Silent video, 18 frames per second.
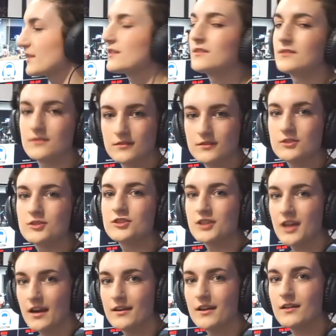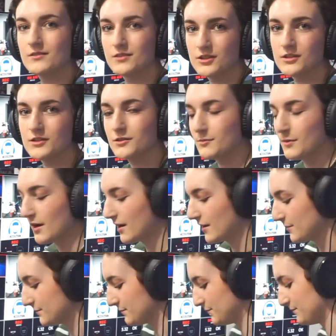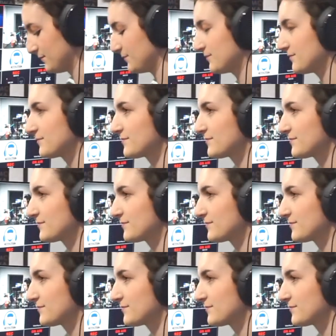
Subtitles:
the rest of our staff too, Becca, Courtney, Dr.